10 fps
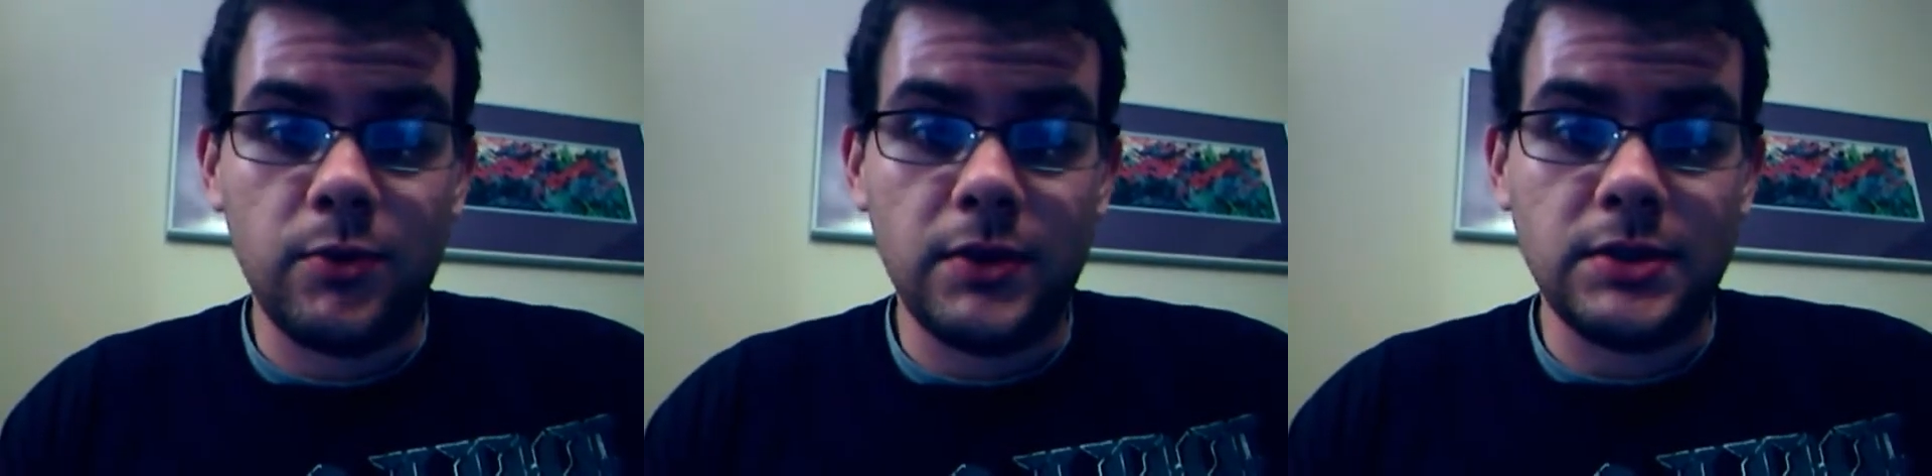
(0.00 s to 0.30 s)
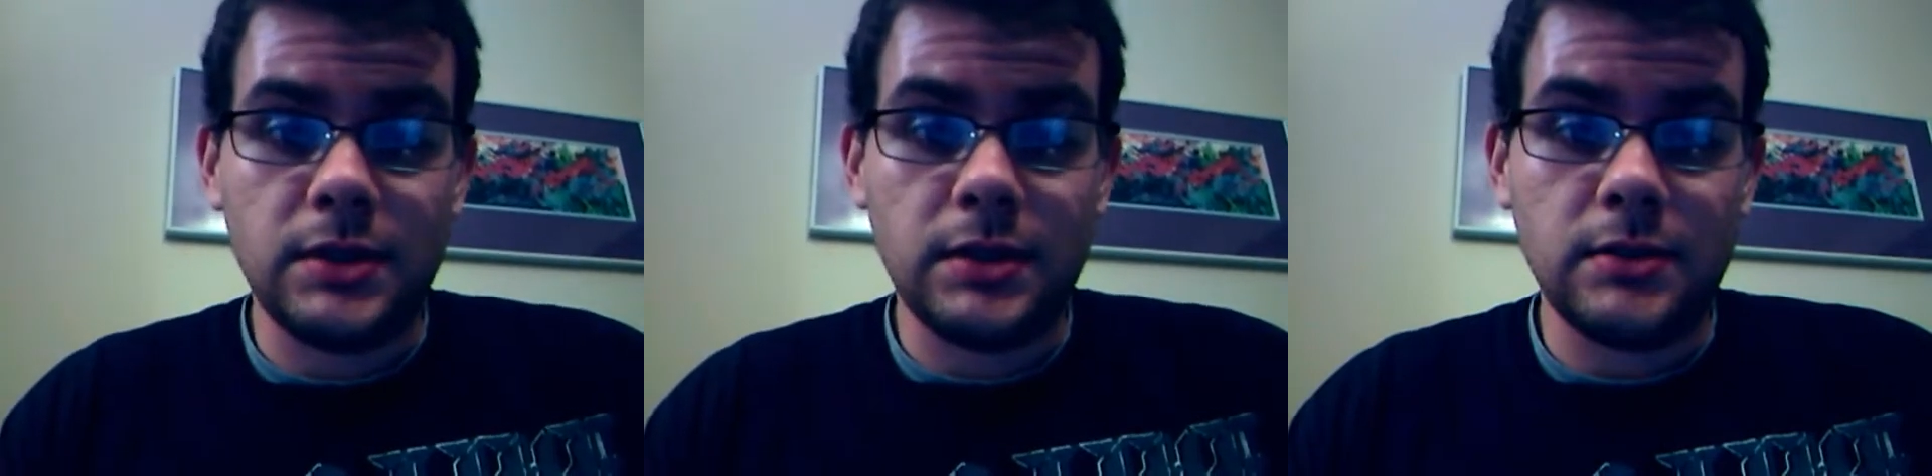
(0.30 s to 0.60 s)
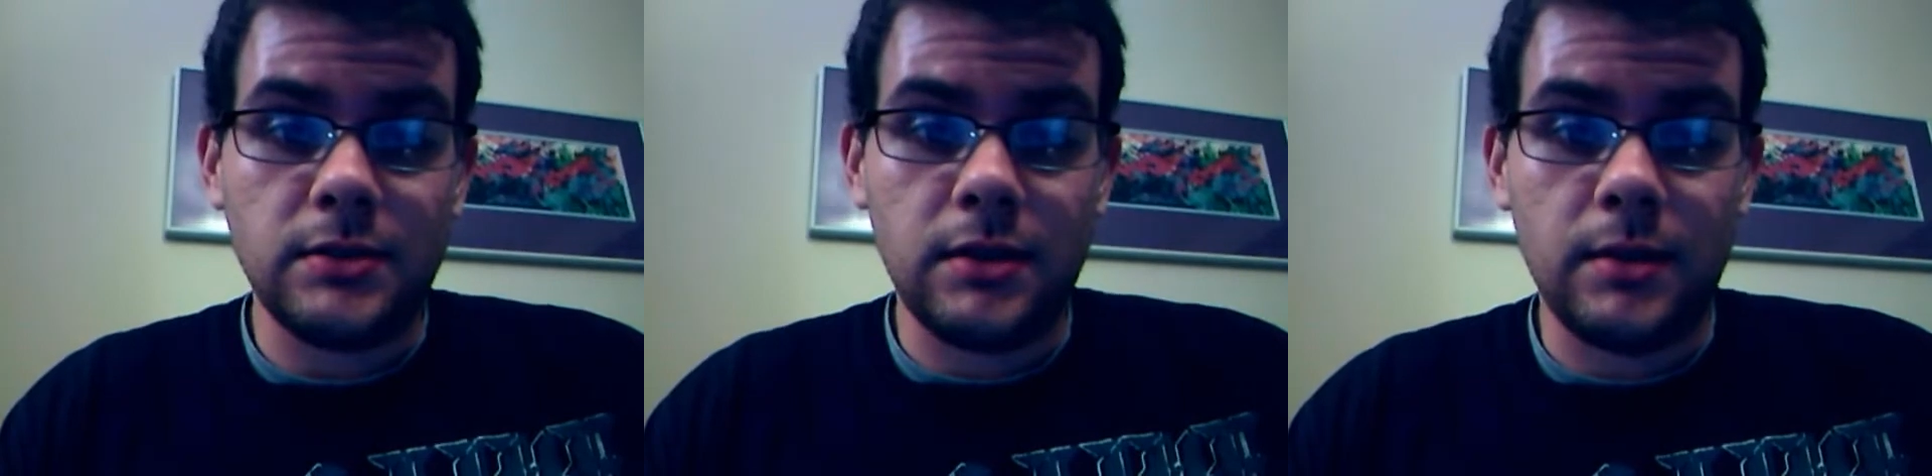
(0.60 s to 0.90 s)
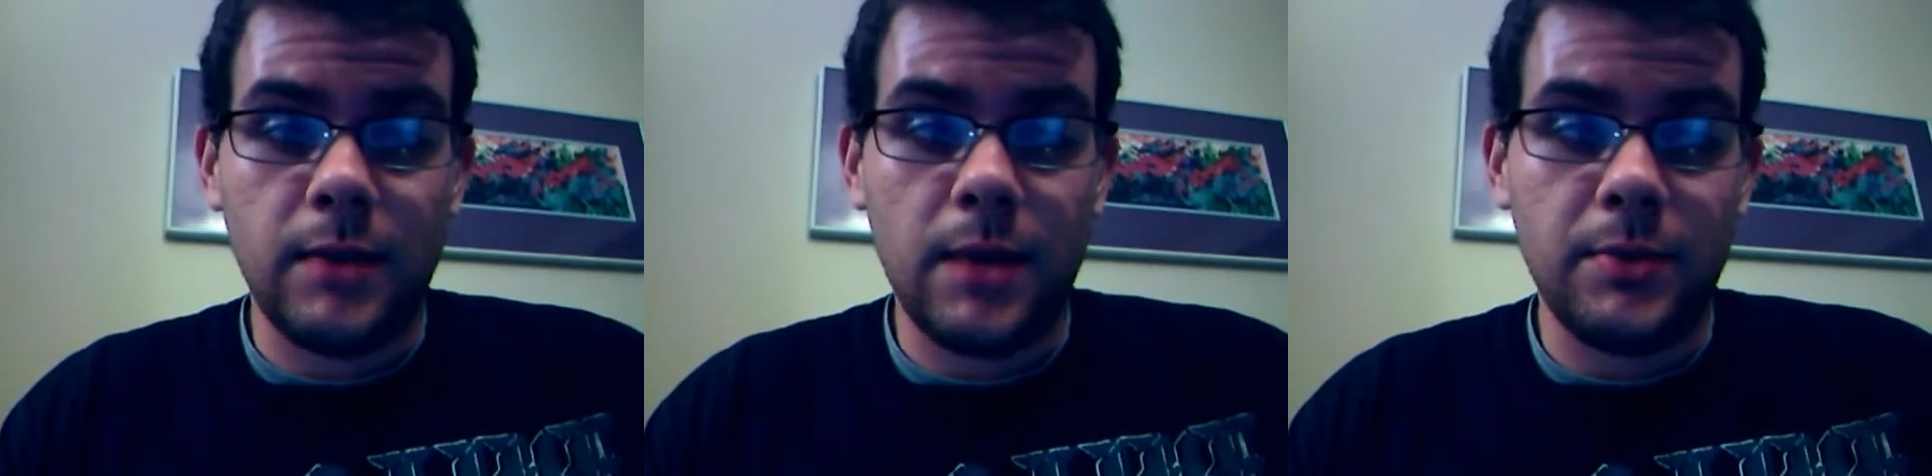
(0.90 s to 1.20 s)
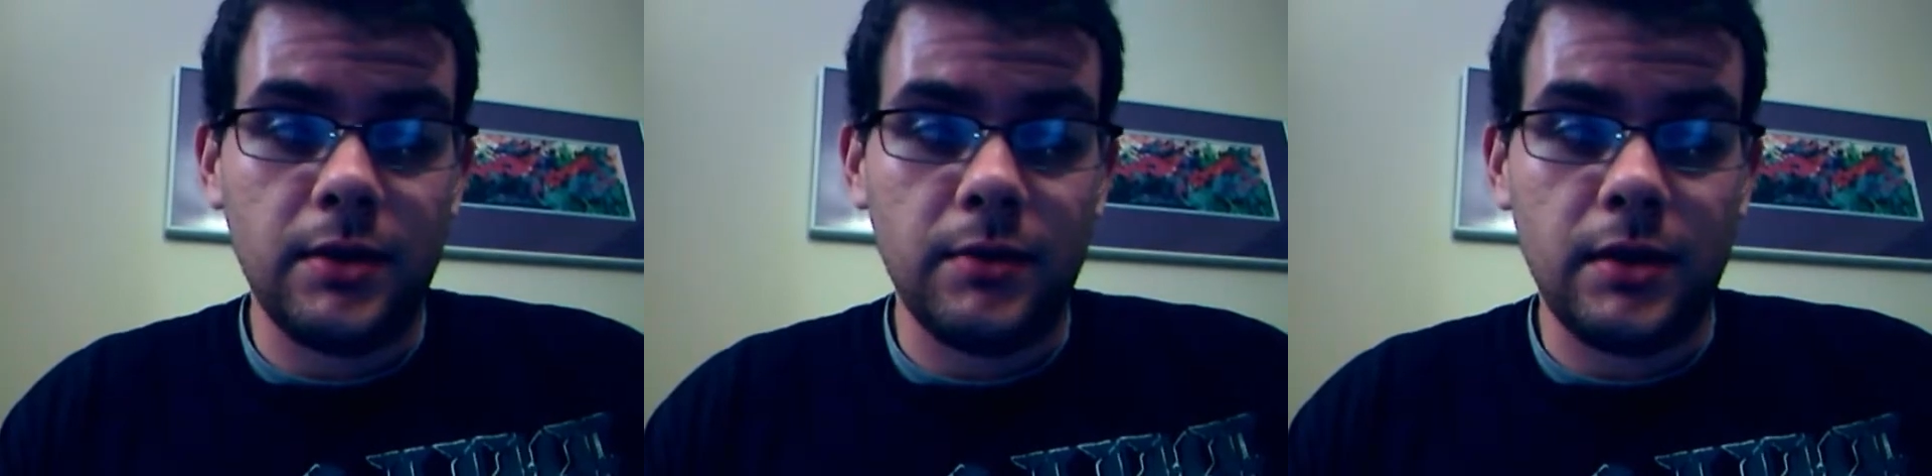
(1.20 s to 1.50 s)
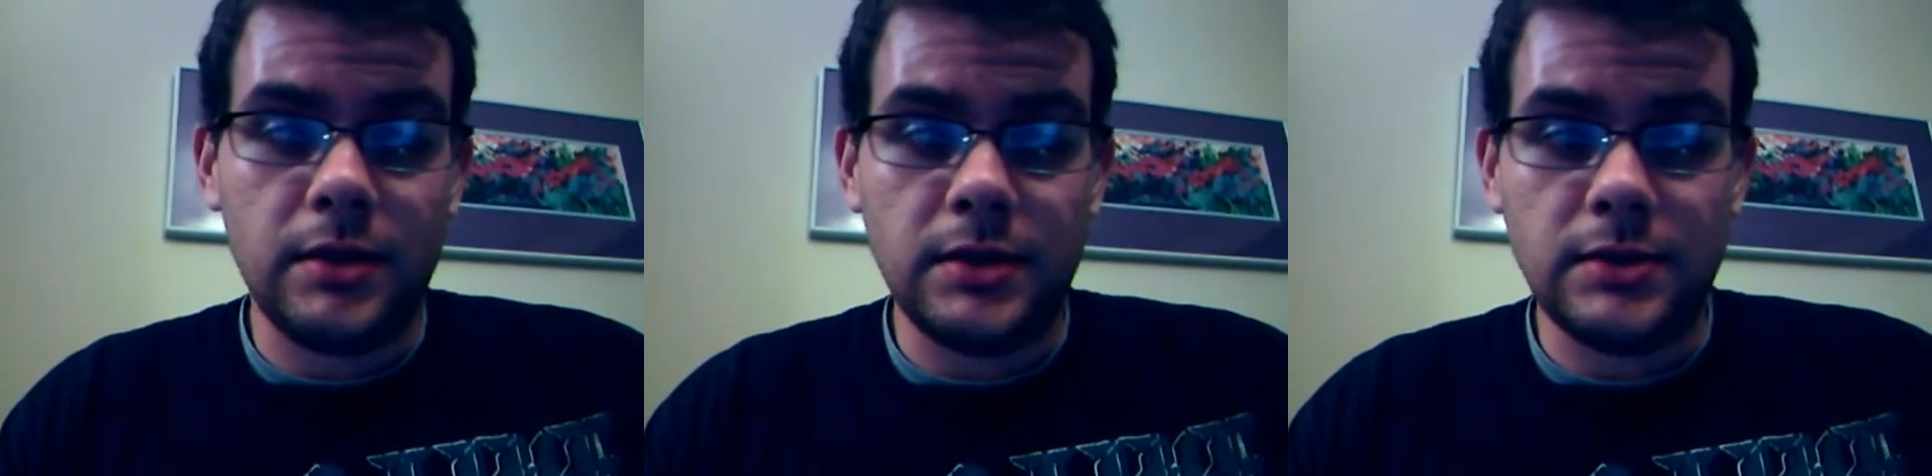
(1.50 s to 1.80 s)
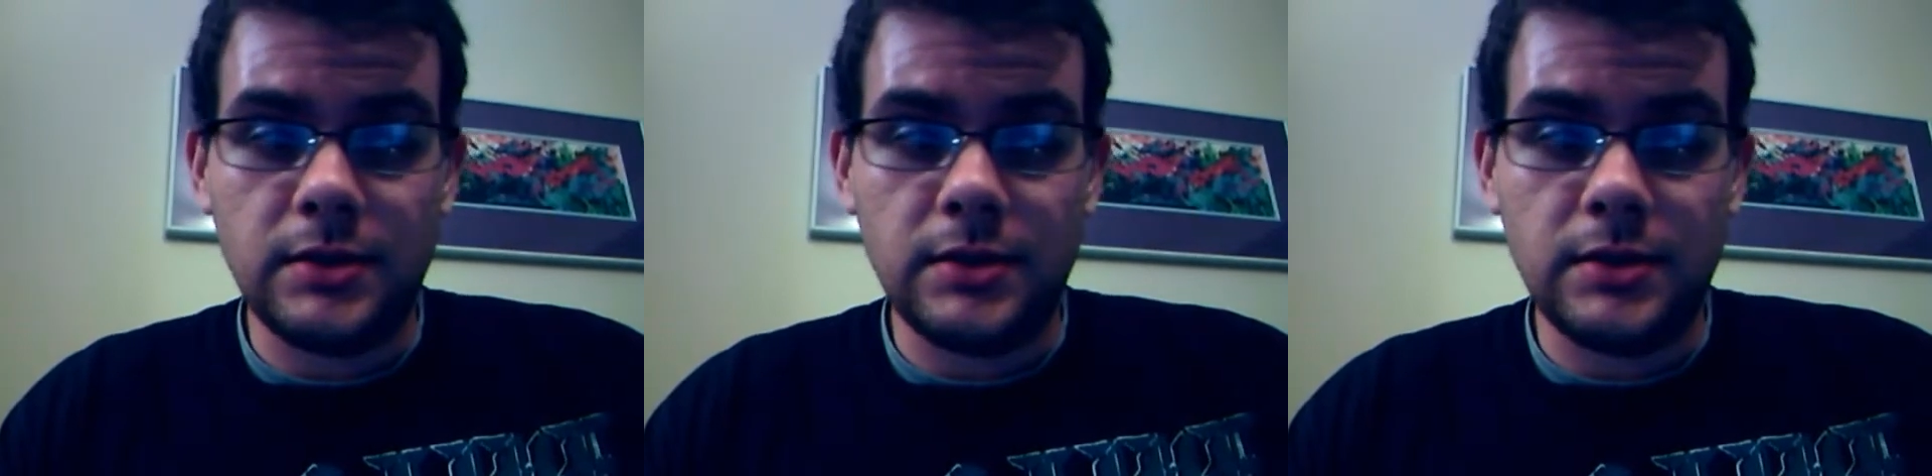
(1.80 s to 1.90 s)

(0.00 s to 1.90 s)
poisonings happening around his